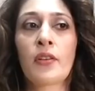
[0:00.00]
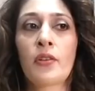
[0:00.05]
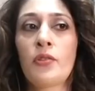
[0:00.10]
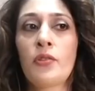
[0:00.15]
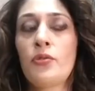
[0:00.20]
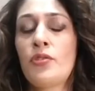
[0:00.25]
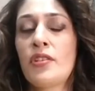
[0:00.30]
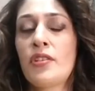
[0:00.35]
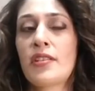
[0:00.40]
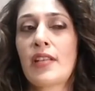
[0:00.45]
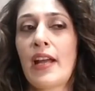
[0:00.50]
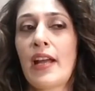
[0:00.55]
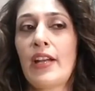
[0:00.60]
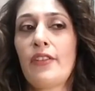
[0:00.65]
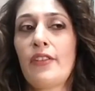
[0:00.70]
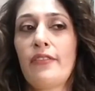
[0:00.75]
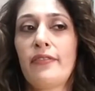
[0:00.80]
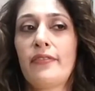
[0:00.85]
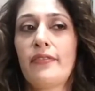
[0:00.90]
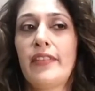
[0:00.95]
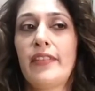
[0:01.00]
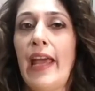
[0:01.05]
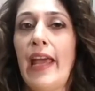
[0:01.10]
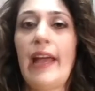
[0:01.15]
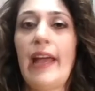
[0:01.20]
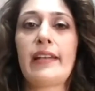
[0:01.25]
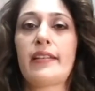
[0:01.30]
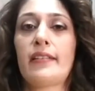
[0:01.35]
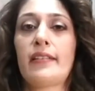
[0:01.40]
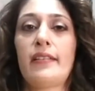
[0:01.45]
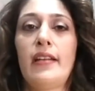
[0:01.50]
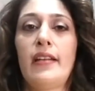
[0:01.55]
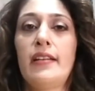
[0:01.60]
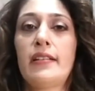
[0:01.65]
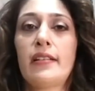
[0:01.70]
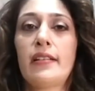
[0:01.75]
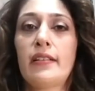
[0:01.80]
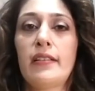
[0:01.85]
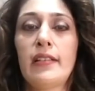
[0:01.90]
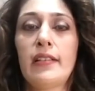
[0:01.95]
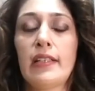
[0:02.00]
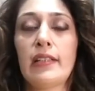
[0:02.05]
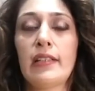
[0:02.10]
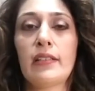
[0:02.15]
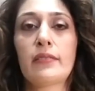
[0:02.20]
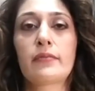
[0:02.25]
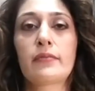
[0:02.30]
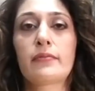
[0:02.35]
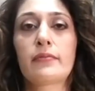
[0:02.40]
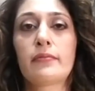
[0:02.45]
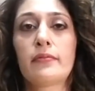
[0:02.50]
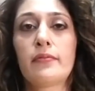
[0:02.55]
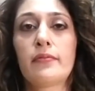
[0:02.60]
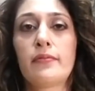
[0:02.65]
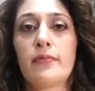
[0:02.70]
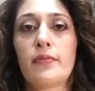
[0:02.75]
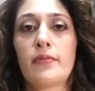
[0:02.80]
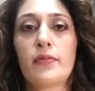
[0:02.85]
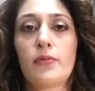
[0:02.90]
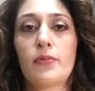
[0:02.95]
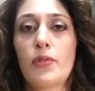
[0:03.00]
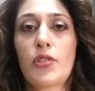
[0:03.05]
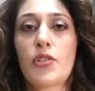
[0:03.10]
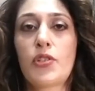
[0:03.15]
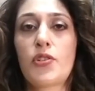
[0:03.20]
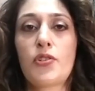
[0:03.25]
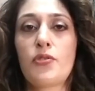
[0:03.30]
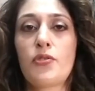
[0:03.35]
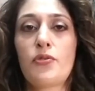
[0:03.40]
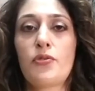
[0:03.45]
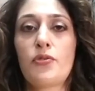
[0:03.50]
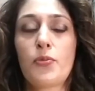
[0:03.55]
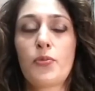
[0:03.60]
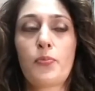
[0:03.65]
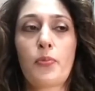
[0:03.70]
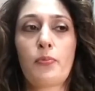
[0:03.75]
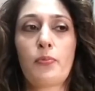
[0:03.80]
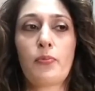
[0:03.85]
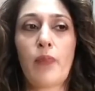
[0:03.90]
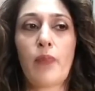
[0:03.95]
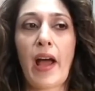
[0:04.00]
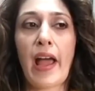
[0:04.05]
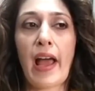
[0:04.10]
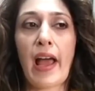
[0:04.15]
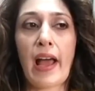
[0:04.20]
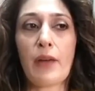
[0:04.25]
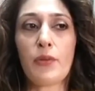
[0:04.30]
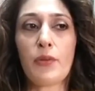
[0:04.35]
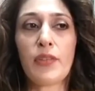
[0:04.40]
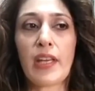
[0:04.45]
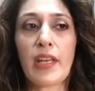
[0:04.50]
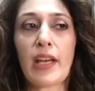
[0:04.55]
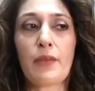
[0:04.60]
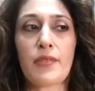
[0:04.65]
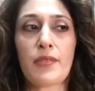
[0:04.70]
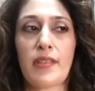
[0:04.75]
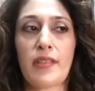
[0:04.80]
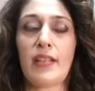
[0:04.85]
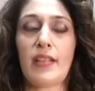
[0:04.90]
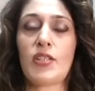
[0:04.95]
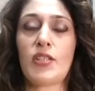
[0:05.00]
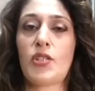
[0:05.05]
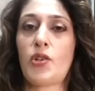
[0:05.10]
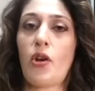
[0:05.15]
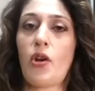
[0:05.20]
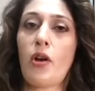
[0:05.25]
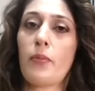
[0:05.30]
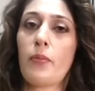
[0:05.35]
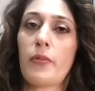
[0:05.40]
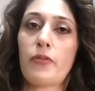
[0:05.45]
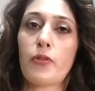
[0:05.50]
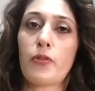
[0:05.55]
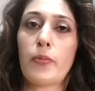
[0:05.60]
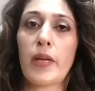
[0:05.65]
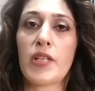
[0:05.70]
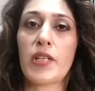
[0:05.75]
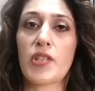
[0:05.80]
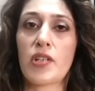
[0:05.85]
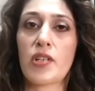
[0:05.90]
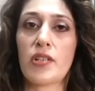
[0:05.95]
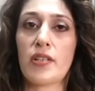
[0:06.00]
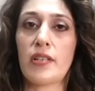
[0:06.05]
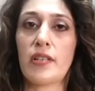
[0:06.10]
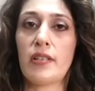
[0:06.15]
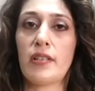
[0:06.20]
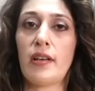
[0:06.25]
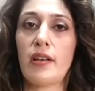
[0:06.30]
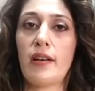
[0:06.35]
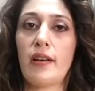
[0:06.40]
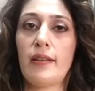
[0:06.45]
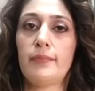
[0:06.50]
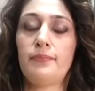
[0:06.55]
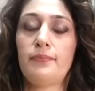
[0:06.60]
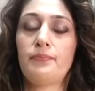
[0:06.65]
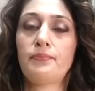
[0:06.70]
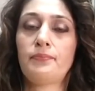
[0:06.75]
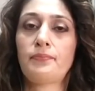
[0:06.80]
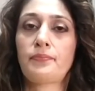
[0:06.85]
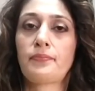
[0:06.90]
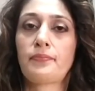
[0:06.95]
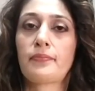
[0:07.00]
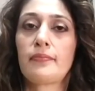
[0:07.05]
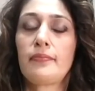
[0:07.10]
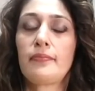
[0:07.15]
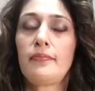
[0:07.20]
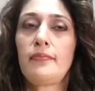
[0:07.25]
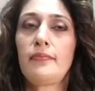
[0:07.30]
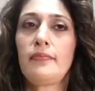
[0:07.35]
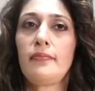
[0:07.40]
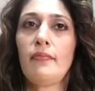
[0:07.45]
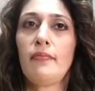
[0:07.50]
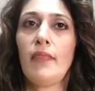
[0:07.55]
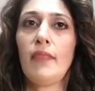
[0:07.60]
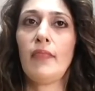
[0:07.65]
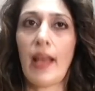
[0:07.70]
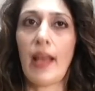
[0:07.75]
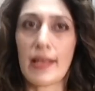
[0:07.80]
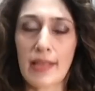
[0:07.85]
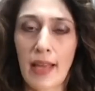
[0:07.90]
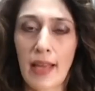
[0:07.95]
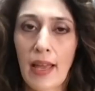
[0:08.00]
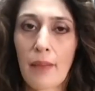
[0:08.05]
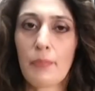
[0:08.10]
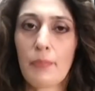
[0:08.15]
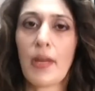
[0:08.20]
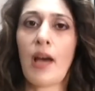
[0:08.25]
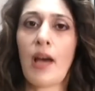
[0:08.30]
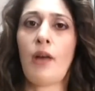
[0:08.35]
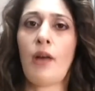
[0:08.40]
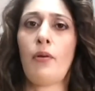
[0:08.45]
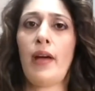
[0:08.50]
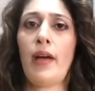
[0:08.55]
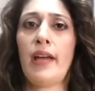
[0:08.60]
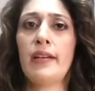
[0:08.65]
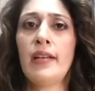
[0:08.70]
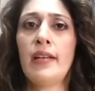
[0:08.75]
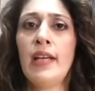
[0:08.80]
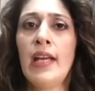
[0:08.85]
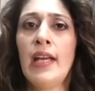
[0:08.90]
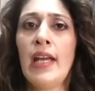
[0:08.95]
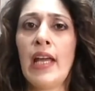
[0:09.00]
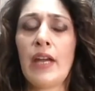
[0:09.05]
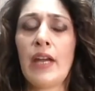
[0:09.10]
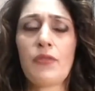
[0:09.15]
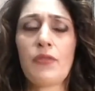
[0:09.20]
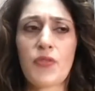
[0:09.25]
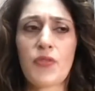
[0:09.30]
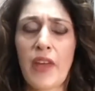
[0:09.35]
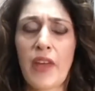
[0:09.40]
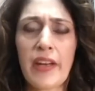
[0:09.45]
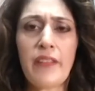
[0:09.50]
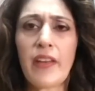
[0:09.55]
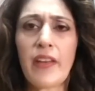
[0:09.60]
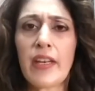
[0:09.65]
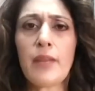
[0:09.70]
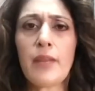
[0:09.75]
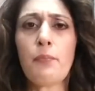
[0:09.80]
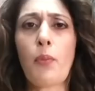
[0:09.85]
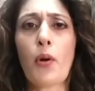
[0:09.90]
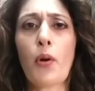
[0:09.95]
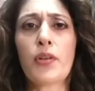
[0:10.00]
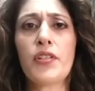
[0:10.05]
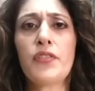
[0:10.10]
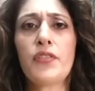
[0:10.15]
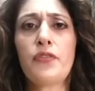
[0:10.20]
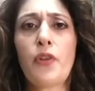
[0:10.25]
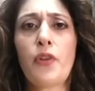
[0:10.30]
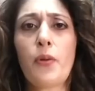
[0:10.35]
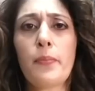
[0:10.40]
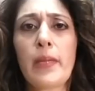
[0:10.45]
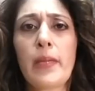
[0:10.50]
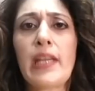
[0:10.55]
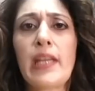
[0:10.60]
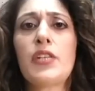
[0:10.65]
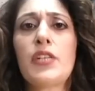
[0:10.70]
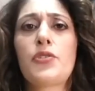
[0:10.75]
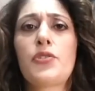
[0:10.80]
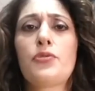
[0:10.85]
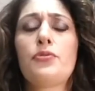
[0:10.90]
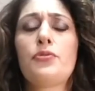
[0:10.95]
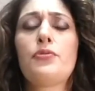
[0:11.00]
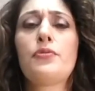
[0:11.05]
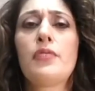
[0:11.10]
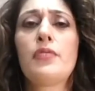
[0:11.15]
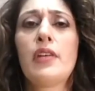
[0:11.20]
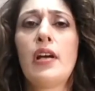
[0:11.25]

just kind of get internally, which I don't think I was that strong before my children as I am now. And it was very important for me to